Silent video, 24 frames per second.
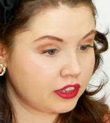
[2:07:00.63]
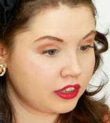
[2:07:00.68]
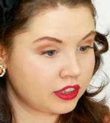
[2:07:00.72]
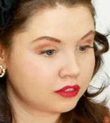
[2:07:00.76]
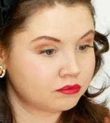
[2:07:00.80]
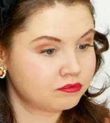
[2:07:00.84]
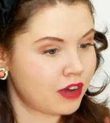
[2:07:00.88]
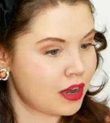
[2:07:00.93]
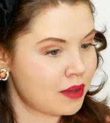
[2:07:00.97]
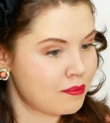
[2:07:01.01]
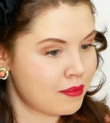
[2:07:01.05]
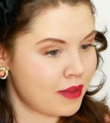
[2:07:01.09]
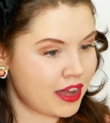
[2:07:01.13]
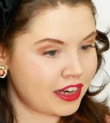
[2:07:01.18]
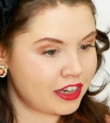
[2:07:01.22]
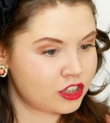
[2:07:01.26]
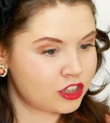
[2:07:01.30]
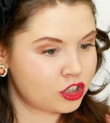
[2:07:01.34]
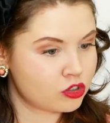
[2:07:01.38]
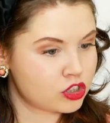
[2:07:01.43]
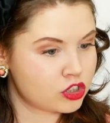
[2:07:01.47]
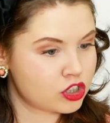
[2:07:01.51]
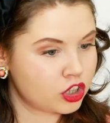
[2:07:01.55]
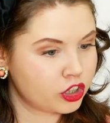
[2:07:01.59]
My manager
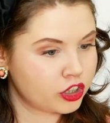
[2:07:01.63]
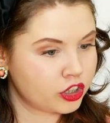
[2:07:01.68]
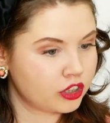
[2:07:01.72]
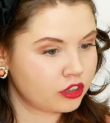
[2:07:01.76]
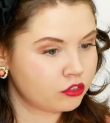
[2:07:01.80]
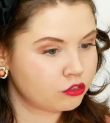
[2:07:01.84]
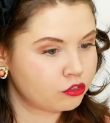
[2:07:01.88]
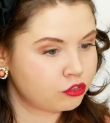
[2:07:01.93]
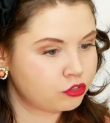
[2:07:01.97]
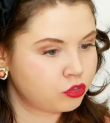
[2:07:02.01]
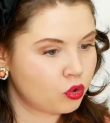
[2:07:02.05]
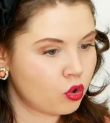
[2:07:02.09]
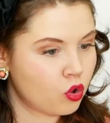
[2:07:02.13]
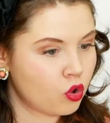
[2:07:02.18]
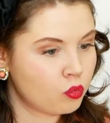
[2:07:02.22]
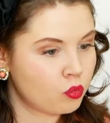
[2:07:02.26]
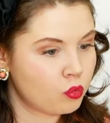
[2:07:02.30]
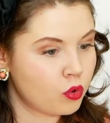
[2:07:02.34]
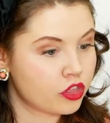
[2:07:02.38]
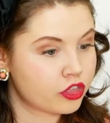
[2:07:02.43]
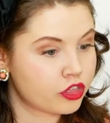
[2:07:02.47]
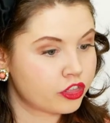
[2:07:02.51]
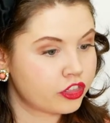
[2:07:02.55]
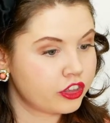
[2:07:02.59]
is looking for
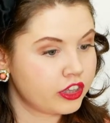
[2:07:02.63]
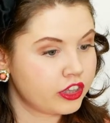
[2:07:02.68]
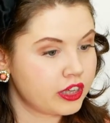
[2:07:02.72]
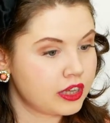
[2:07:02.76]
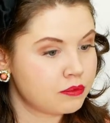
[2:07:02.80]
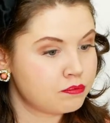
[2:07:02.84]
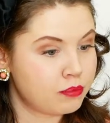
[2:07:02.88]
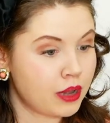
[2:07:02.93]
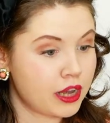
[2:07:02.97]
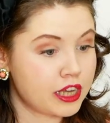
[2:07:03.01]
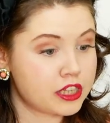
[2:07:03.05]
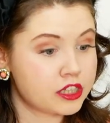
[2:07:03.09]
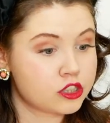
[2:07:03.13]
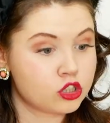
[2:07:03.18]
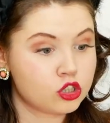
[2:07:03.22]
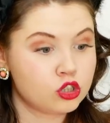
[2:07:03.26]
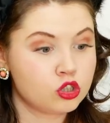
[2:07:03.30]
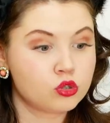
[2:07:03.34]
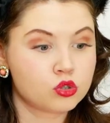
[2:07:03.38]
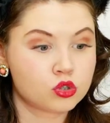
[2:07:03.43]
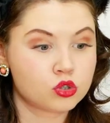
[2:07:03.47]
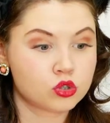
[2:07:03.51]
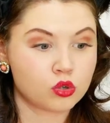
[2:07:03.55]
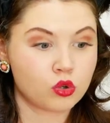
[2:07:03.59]
what the best new
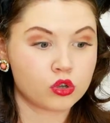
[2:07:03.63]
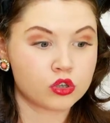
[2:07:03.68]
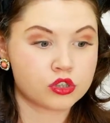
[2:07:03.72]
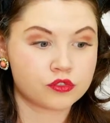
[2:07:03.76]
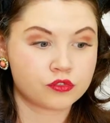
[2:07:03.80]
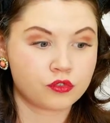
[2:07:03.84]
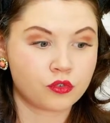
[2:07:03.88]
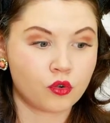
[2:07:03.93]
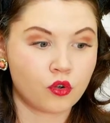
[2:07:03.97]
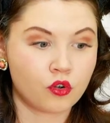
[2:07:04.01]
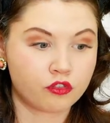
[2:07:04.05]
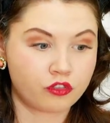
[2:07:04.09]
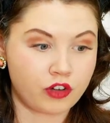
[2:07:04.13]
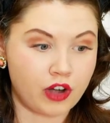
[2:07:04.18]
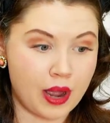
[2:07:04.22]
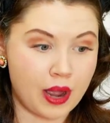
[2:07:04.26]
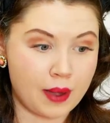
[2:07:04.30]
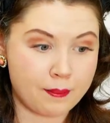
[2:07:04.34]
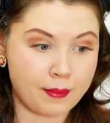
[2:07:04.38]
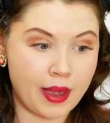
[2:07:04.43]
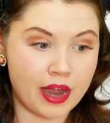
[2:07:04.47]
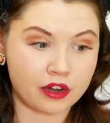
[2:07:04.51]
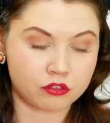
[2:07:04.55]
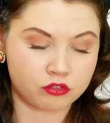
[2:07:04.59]
source for
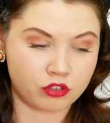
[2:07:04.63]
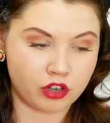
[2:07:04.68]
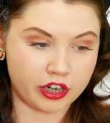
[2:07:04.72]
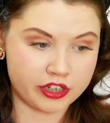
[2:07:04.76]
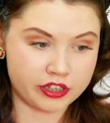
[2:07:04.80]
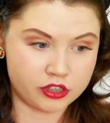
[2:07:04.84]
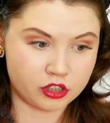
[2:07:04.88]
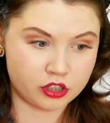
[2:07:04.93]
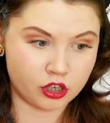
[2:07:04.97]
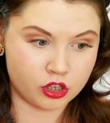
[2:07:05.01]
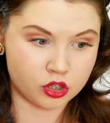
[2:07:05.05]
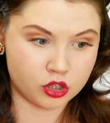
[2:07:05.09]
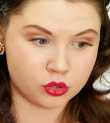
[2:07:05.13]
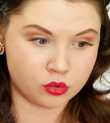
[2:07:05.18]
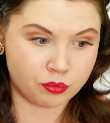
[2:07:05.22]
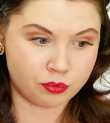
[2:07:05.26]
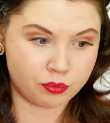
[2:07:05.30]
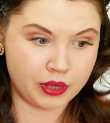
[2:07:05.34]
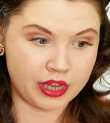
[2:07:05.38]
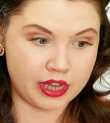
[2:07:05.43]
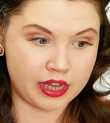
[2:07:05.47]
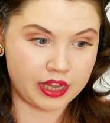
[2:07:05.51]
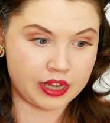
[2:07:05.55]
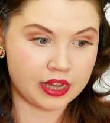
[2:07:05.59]
flatback rhinestones will
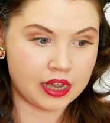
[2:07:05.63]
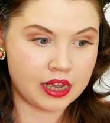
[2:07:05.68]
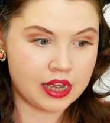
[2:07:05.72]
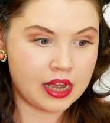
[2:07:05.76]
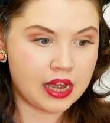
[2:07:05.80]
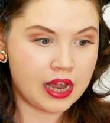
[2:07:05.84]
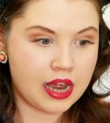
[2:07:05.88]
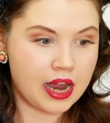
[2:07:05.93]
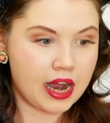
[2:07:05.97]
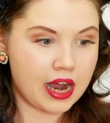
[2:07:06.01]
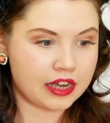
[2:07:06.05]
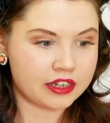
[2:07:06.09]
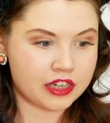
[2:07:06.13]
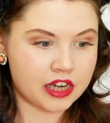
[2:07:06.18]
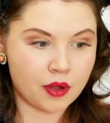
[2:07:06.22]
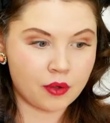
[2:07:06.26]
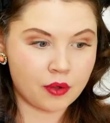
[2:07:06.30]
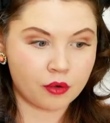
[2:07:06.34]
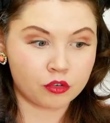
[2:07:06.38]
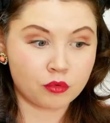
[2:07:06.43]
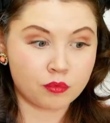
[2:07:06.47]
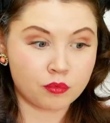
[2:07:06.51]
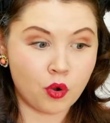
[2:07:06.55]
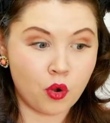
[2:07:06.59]
be, and I will
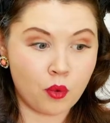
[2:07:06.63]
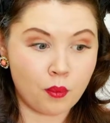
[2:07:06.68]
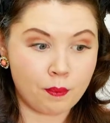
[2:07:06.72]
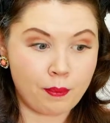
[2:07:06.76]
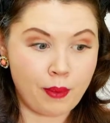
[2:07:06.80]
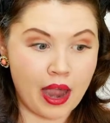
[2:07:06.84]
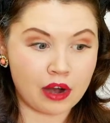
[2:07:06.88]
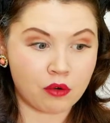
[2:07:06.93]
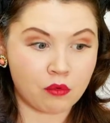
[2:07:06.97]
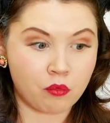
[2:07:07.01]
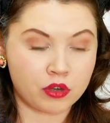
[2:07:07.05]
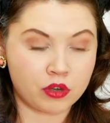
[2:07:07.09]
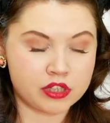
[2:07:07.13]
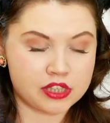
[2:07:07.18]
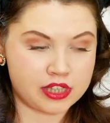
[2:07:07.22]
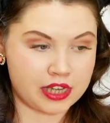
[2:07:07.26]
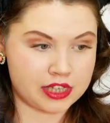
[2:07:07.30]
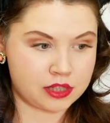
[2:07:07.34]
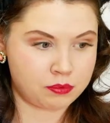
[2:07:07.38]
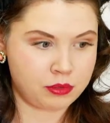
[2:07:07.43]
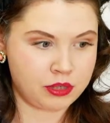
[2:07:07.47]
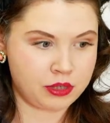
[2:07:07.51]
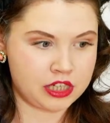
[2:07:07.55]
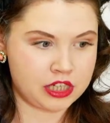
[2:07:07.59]
report back once that's
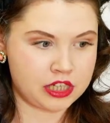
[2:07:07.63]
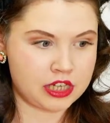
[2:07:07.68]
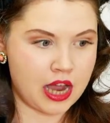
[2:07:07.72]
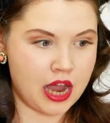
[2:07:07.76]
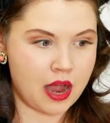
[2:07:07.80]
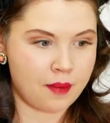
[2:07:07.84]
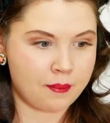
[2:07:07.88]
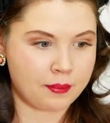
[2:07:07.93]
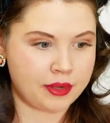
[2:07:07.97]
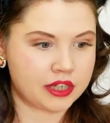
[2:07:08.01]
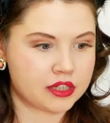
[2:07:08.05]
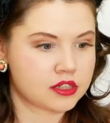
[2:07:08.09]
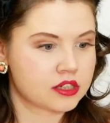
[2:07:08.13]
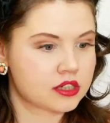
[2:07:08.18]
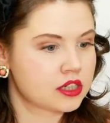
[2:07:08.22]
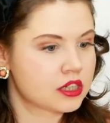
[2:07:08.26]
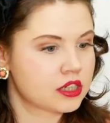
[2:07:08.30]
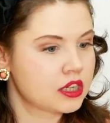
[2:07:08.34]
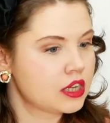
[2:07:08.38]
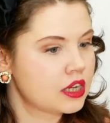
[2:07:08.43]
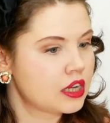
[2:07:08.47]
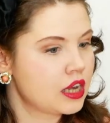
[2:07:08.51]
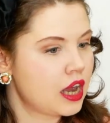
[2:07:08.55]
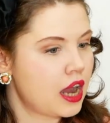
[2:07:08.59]
been determined.
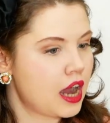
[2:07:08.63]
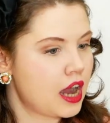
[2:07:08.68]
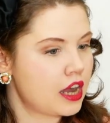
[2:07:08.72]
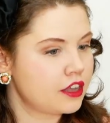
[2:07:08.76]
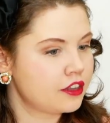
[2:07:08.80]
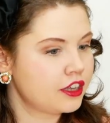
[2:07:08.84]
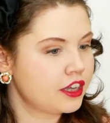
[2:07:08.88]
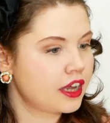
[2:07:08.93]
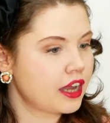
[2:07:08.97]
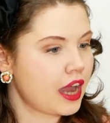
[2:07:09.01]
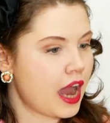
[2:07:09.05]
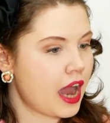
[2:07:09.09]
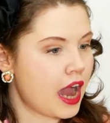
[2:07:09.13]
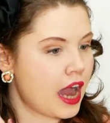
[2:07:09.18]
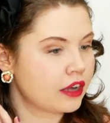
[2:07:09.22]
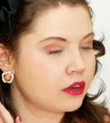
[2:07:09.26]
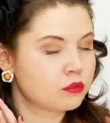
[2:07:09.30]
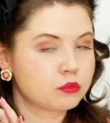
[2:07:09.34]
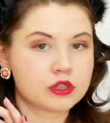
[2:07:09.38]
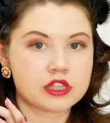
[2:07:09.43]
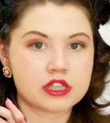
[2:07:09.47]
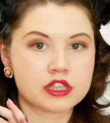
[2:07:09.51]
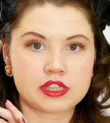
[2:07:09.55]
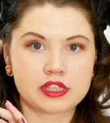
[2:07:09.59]
I think Anne
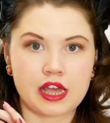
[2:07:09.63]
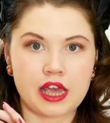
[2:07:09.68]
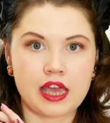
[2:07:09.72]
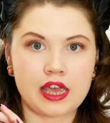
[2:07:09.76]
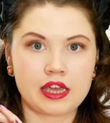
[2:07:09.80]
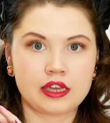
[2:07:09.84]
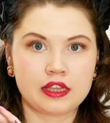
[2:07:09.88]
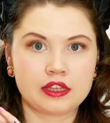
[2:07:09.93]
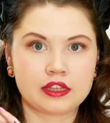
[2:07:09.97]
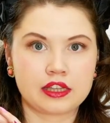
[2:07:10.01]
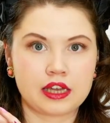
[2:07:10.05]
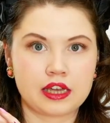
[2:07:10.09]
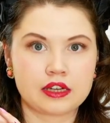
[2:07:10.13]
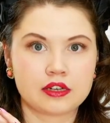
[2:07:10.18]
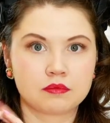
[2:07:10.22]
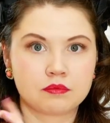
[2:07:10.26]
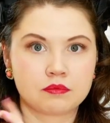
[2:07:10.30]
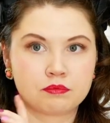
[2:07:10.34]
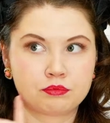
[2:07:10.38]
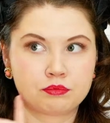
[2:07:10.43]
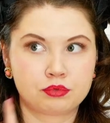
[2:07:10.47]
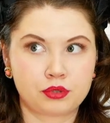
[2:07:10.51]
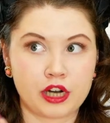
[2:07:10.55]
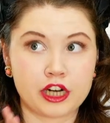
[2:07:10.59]
was saying that
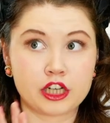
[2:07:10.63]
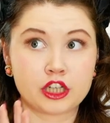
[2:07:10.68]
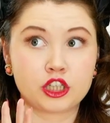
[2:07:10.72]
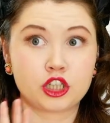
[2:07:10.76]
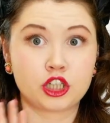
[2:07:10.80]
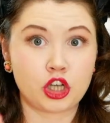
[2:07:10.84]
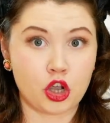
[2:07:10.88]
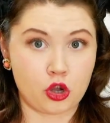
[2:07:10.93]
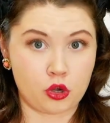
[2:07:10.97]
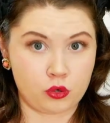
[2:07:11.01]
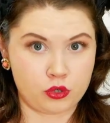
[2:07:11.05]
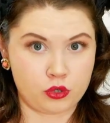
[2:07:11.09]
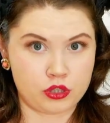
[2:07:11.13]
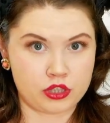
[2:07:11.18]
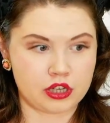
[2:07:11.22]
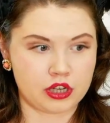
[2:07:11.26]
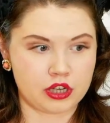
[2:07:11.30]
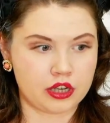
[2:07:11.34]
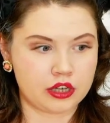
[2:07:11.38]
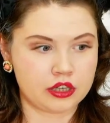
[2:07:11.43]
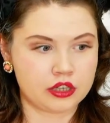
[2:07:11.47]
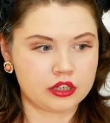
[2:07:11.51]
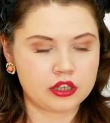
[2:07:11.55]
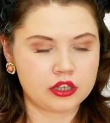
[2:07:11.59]

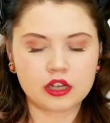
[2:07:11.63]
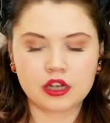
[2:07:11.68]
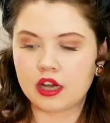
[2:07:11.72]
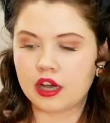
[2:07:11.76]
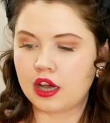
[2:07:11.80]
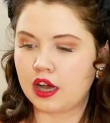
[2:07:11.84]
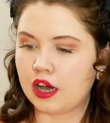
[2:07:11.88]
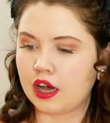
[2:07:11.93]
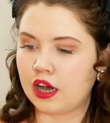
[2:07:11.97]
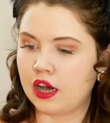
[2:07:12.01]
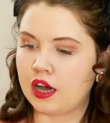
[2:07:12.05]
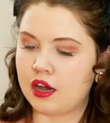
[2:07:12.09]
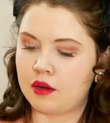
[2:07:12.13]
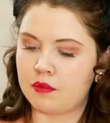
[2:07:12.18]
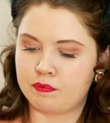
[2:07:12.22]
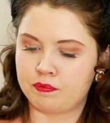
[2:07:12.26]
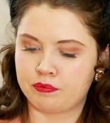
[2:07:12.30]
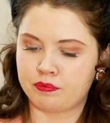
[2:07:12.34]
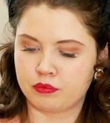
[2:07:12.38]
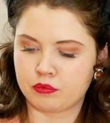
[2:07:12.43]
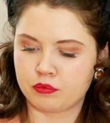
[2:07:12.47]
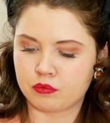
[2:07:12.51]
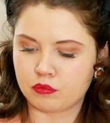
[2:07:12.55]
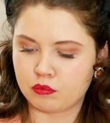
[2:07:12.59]
Preciosa um,
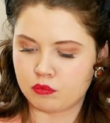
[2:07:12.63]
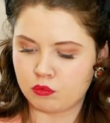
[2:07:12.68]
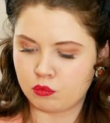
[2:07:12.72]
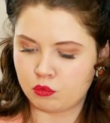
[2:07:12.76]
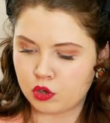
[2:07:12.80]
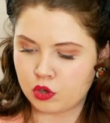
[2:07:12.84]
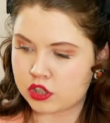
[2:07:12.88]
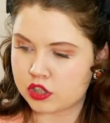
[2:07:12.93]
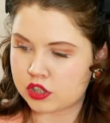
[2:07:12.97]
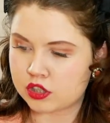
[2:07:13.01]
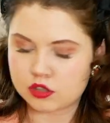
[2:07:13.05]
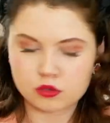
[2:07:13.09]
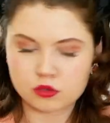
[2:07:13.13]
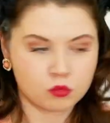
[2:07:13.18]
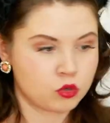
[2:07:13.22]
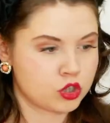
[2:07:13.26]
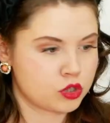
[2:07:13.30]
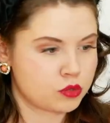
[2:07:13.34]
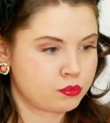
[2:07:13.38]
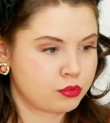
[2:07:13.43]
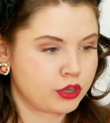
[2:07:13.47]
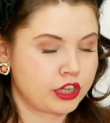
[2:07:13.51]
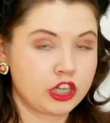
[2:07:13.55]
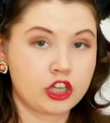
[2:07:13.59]
was was
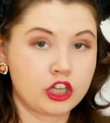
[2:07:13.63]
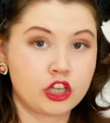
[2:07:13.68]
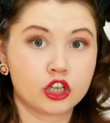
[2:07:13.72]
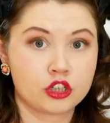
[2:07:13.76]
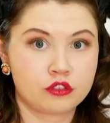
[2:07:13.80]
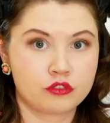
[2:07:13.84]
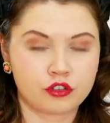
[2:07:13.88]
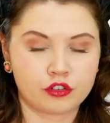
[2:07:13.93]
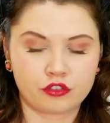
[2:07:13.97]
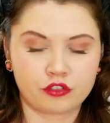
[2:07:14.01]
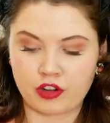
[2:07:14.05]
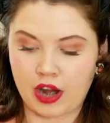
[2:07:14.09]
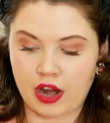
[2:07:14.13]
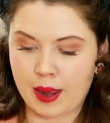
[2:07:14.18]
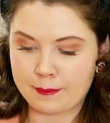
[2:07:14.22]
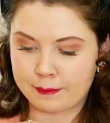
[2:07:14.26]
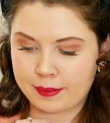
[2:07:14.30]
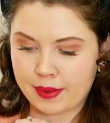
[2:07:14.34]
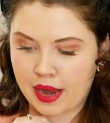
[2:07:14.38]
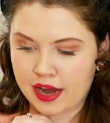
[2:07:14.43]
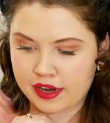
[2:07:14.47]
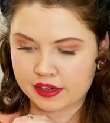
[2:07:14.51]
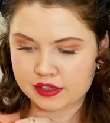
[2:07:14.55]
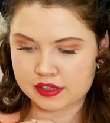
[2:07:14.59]
pretty good for
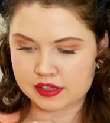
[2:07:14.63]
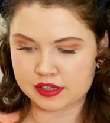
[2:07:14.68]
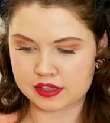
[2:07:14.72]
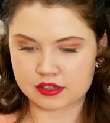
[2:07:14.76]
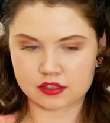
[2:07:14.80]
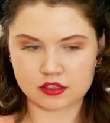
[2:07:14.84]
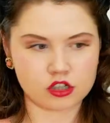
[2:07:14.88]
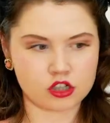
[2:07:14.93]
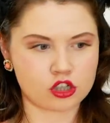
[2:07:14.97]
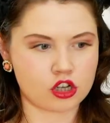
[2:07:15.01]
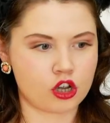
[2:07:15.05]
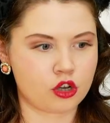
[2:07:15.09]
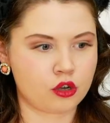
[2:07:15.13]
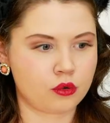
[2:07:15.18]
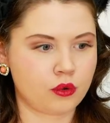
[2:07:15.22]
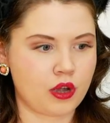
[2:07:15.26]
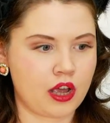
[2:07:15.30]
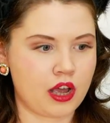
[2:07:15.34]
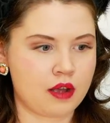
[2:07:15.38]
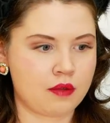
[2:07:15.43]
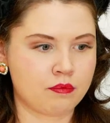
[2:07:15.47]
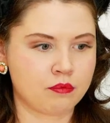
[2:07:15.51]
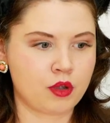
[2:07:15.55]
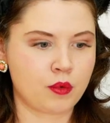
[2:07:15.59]
flatbacks. So
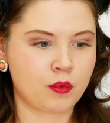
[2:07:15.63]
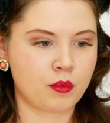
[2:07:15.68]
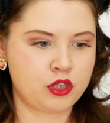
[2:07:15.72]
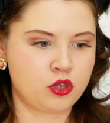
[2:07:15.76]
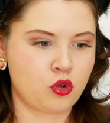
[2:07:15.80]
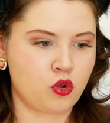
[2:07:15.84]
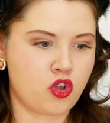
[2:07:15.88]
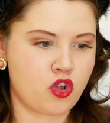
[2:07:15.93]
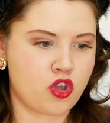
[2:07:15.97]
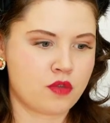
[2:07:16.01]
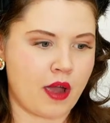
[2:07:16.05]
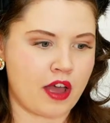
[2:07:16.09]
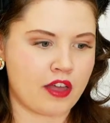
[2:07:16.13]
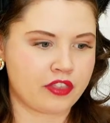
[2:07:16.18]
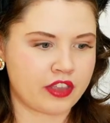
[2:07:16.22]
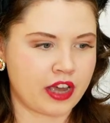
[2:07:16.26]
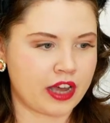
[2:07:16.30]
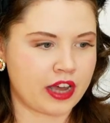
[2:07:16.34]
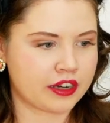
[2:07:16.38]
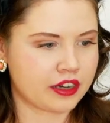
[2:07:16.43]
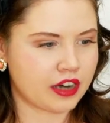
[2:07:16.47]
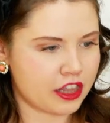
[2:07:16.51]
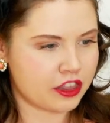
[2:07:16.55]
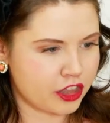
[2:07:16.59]
um, we were talking about that
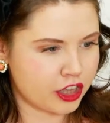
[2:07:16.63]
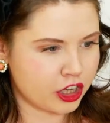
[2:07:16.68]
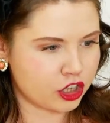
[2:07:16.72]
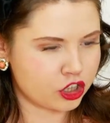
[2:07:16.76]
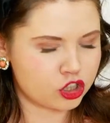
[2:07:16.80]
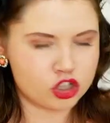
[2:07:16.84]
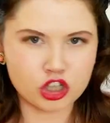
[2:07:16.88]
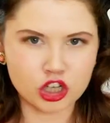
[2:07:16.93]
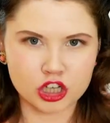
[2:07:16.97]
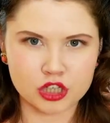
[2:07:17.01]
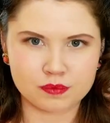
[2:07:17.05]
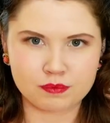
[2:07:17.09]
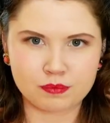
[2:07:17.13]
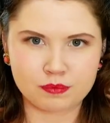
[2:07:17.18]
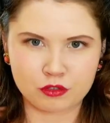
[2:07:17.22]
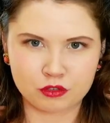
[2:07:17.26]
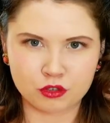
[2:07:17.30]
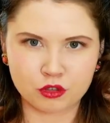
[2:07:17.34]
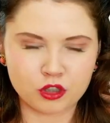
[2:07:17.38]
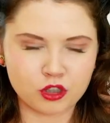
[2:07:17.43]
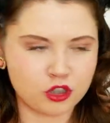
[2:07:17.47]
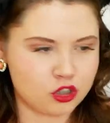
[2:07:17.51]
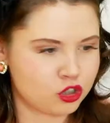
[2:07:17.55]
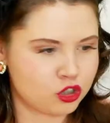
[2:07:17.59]
I think just before
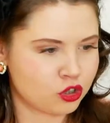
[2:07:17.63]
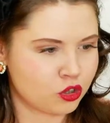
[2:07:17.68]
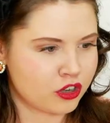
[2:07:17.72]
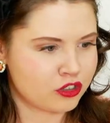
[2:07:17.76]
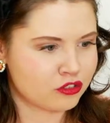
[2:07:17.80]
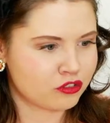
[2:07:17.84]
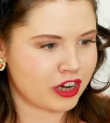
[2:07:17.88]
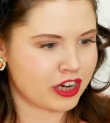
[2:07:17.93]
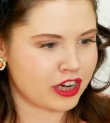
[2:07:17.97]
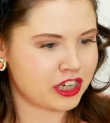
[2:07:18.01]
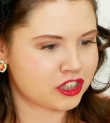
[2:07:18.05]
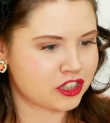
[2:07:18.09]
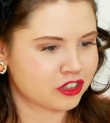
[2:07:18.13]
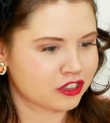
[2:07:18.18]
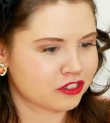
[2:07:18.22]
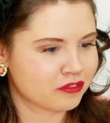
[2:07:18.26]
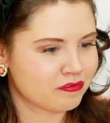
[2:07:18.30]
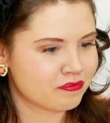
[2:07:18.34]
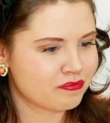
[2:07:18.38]
you joined, Rachel.